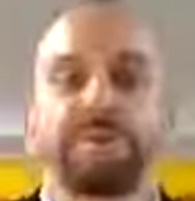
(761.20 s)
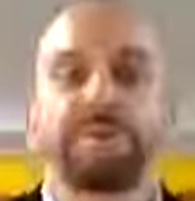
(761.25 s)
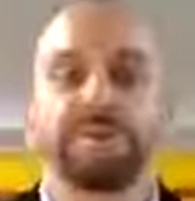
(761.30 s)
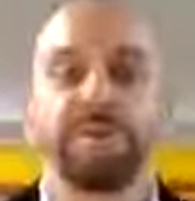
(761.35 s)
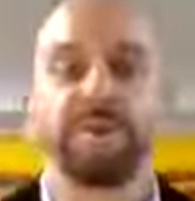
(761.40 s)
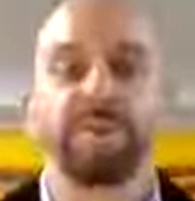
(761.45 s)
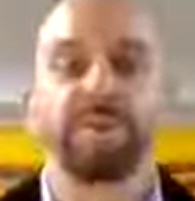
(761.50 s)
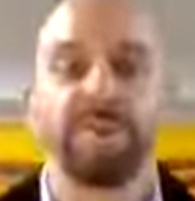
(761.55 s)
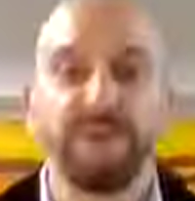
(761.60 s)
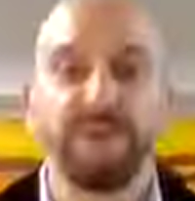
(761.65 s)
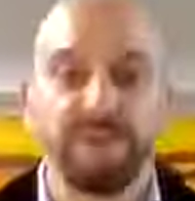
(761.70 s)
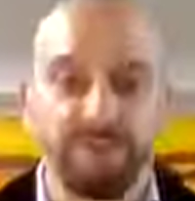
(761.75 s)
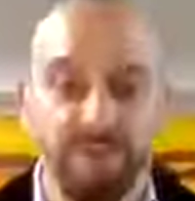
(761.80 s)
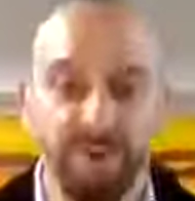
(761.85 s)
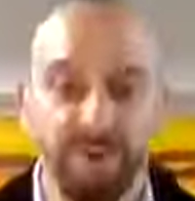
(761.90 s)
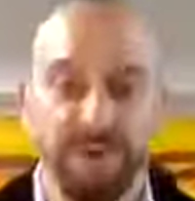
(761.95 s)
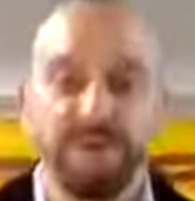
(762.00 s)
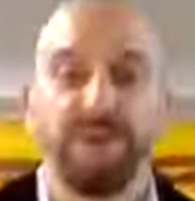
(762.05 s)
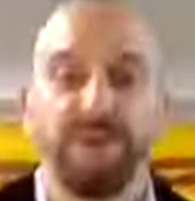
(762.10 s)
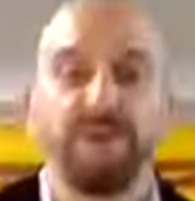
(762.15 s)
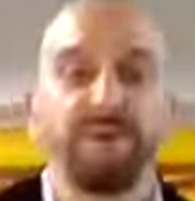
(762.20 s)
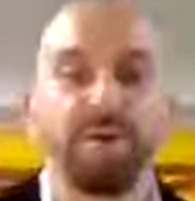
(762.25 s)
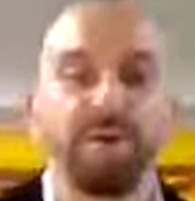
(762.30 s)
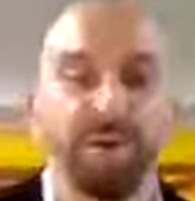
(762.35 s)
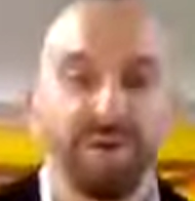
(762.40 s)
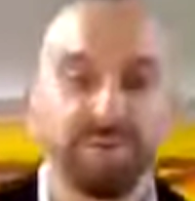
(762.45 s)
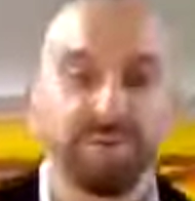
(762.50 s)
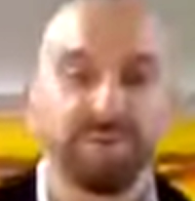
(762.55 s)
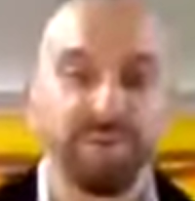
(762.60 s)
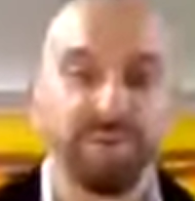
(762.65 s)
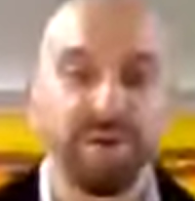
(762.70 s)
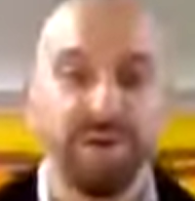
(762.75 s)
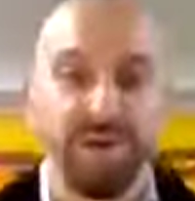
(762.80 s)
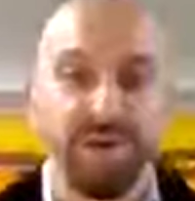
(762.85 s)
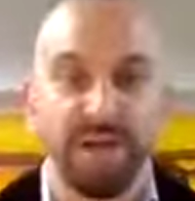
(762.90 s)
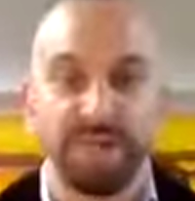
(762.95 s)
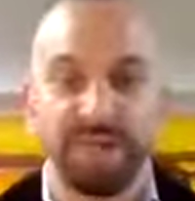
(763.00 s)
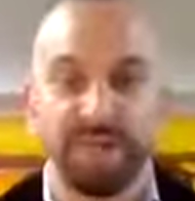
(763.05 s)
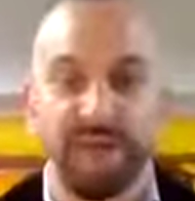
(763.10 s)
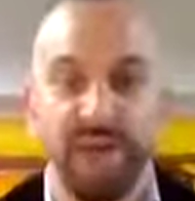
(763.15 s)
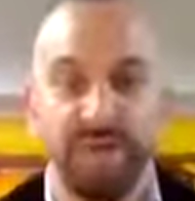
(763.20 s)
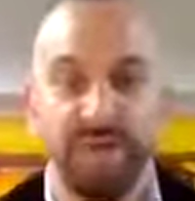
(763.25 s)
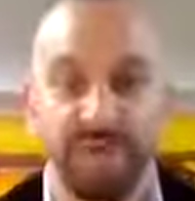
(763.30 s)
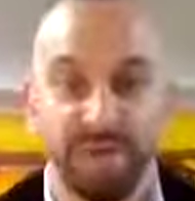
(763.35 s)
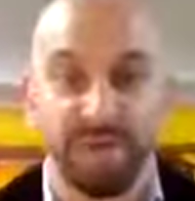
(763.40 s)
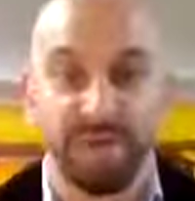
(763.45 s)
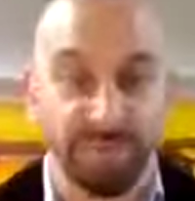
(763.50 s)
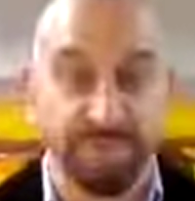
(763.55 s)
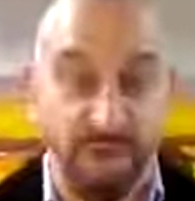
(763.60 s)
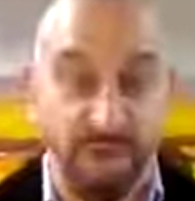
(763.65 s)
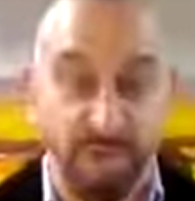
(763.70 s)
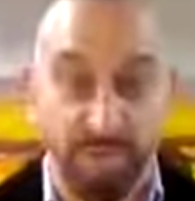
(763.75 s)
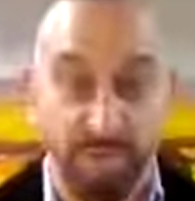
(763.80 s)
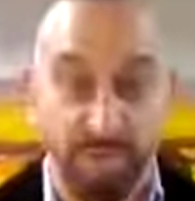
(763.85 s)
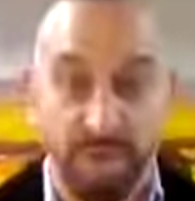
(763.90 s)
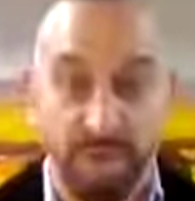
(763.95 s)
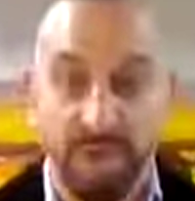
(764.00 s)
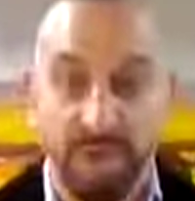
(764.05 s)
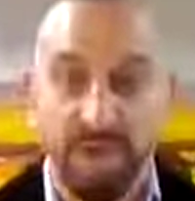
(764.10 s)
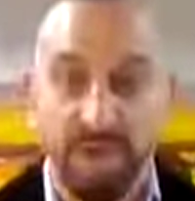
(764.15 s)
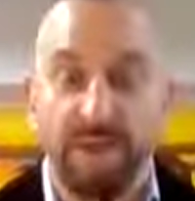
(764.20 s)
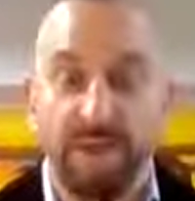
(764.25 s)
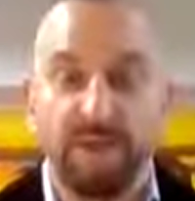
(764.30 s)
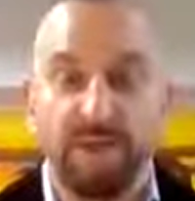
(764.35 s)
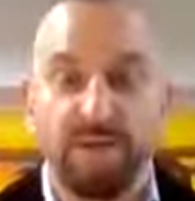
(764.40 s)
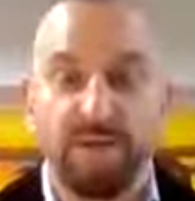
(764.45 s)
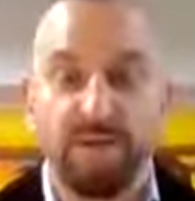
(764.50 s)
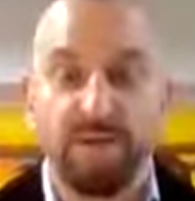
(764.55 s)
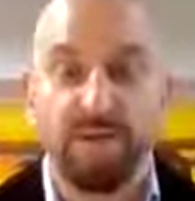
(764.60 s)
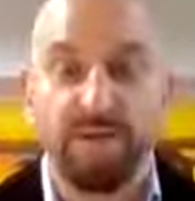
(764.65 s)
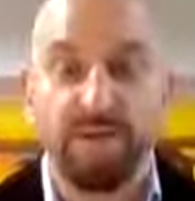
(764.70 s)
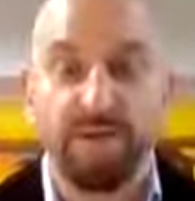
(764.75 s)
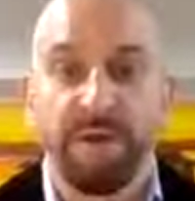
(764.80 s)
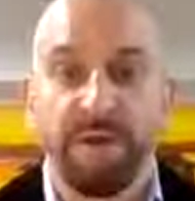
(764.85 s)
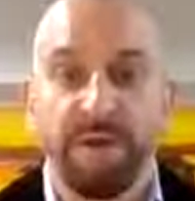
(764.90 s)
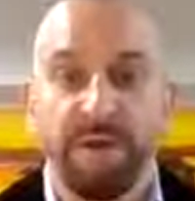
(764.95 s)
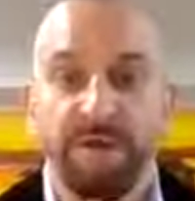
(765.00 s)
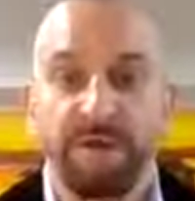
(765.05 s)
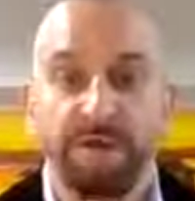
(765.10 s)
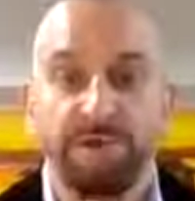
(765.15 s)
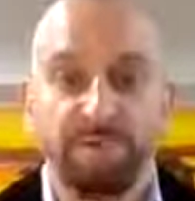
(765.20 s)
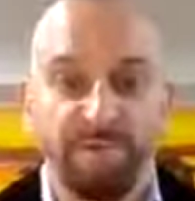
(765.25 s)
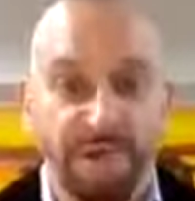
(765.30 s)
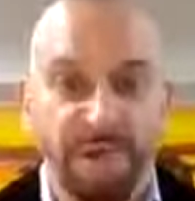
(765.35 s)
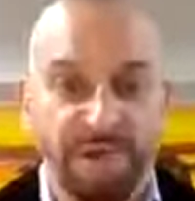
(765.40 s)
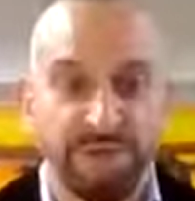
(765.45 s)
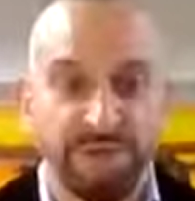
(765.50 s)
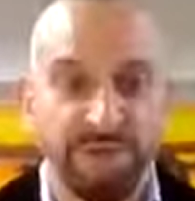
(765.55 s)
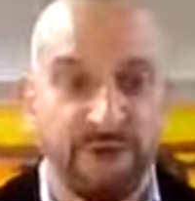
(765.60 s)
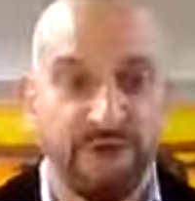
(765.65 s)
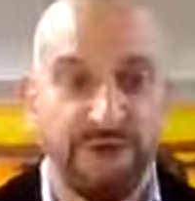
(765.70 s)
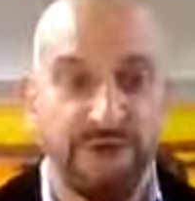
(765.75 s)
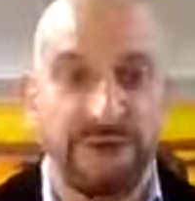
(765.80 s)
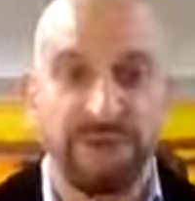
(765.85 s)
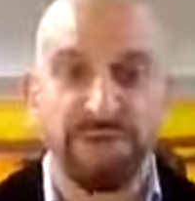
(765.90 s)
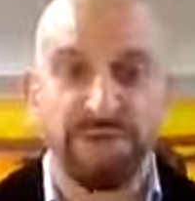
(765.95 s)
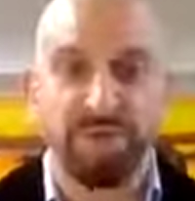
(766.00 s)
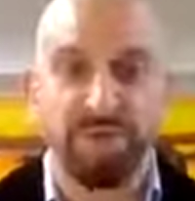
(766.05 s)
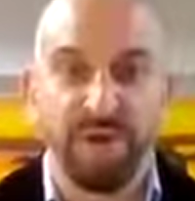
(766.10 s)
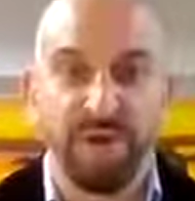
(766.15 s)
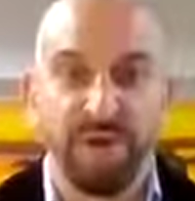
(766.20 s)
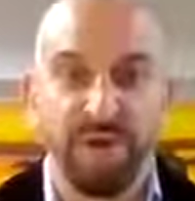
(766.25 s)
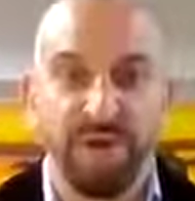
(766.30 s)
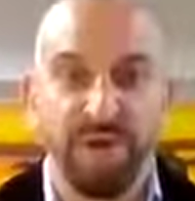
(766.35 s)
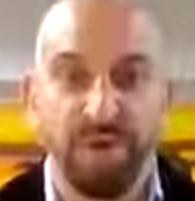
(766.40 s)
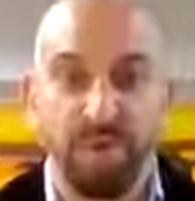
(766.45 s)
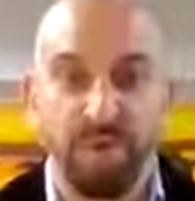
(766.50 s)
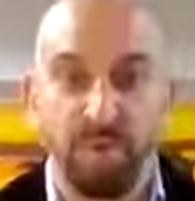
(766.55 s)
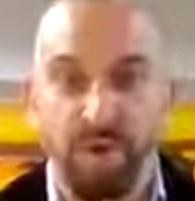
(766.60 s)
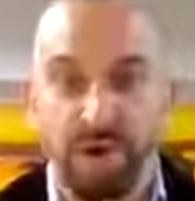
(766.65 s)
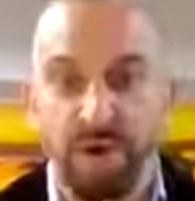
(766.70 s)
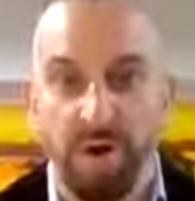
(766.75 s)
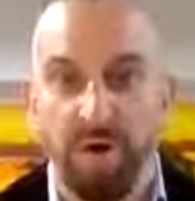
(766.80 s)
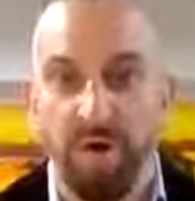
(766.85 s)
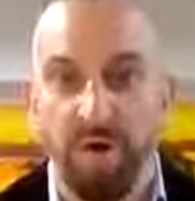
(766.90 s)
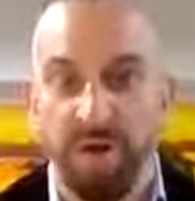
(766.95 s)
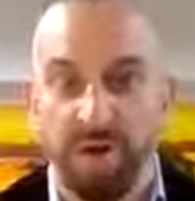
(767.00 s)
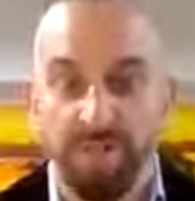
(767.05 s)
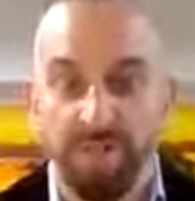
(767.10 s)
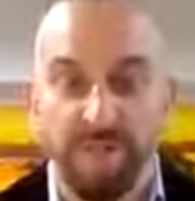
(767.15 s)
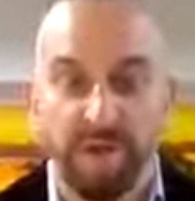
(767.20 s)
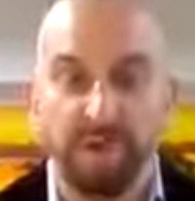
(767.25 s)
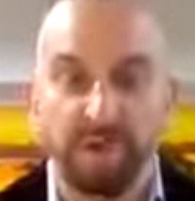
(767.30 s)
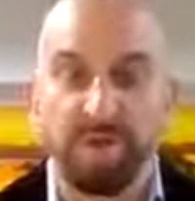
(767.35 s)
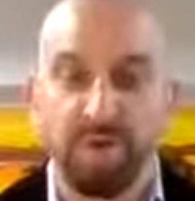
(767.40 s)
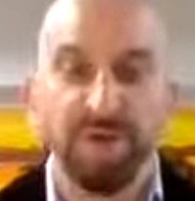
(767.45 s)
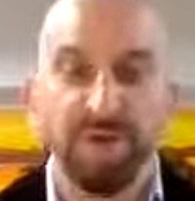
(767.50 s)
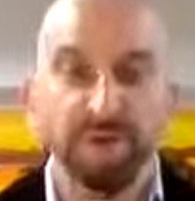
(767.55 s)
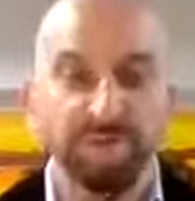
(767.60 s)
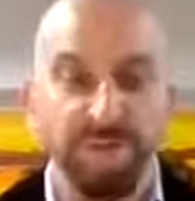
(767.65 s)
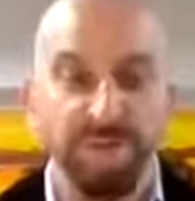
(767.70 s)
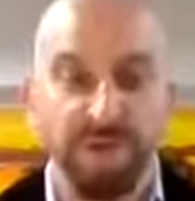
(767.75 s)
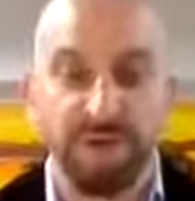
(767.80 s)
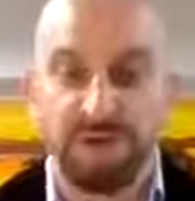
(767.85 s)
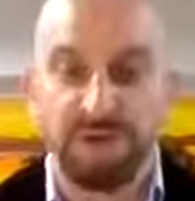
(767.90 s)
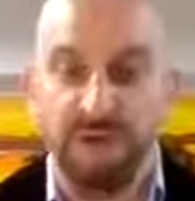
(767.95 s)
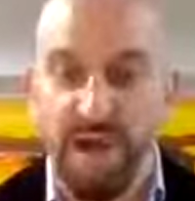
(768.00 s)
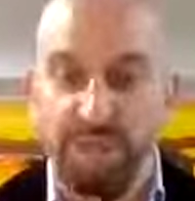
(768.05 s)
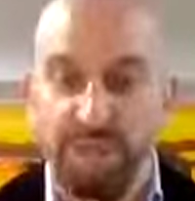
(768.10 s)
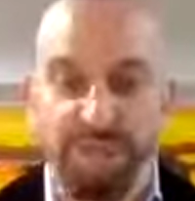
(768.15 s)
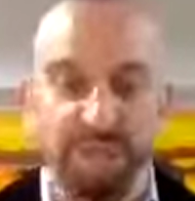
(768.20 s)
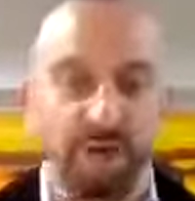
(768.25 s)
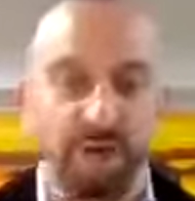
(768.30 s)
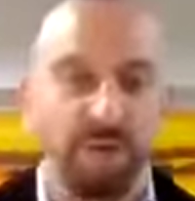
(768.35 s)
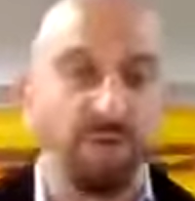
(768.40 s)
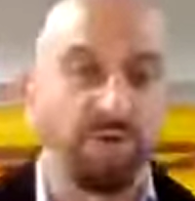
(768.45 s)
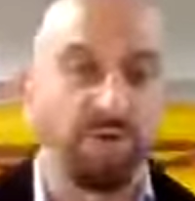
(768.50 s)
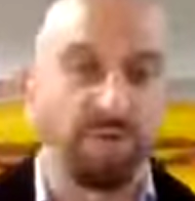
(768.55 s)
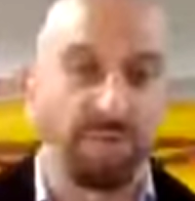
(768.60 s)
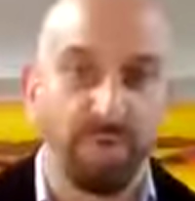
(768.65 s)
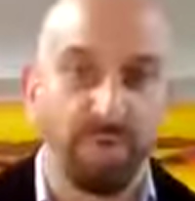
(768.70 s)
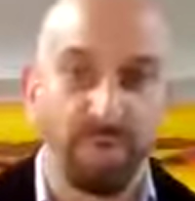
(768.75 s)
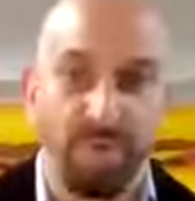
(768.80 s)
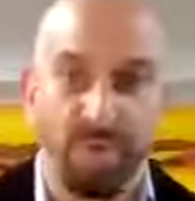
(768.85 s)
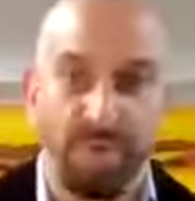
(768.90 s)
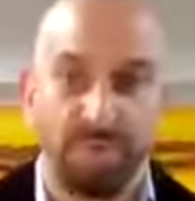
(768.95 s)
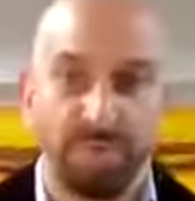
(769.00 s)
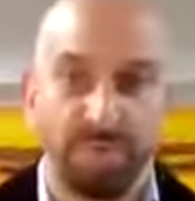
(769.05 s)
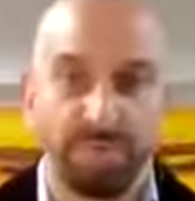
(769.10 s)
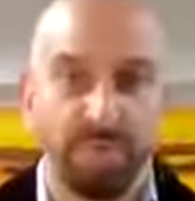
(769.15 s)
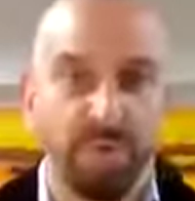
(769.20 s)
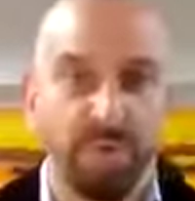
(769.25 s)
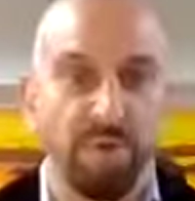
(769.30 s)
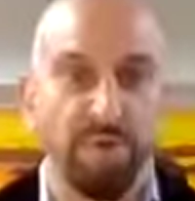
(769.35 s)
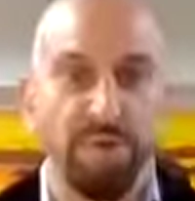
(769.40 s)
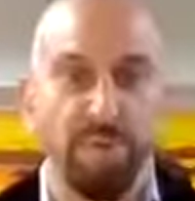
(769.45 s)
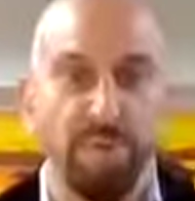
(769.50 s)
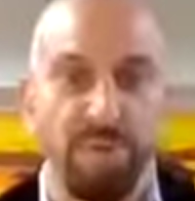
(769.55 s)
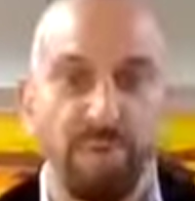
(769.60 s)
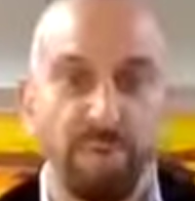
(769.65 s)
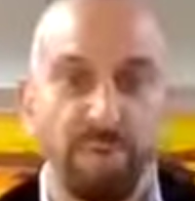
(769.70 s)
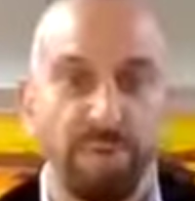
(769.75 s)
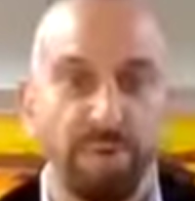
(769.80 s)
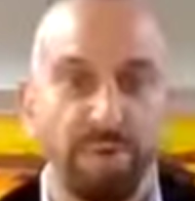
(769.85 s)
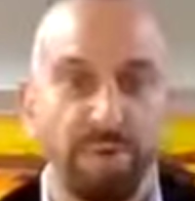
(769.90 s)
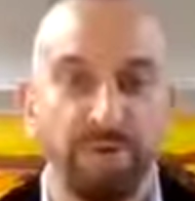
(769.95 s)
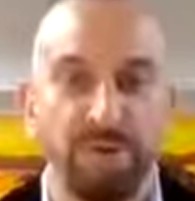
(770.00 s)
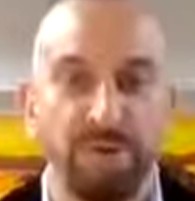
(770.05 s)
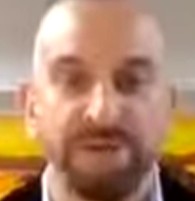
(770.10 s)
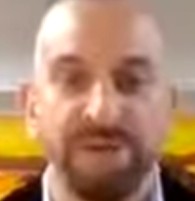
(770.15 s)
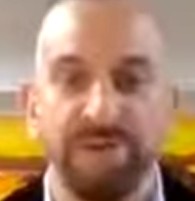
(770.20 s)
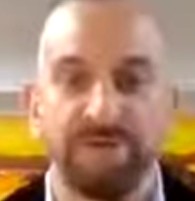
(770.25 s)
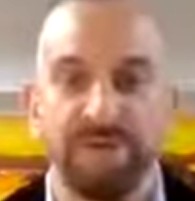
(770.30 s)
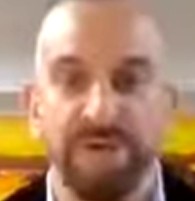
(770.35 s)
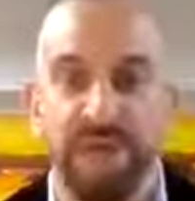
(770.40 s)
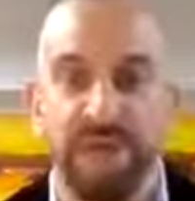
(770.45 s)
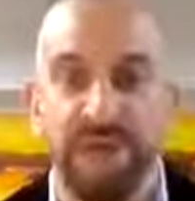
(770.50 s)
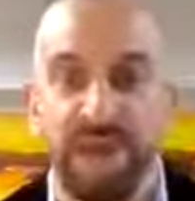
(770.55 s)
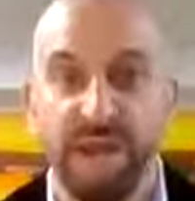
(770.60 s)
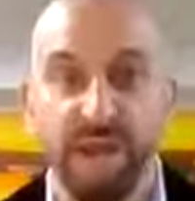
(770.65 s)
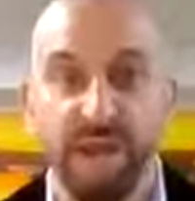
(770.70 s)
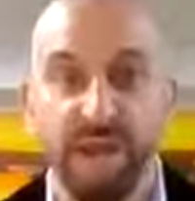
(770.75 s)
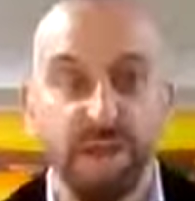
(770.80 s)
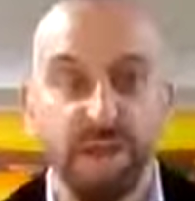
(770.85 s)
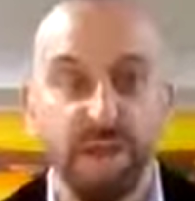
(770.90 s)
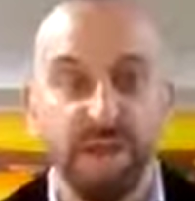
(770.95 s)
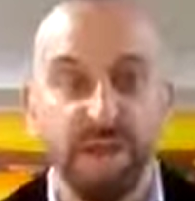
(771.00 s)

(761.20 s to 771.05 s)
is going to be $1 trillion industry in the next 5 years, probably. The trajectory on that's written on the wall. Bitcoin's being adopted all over the world, more and more progress every day.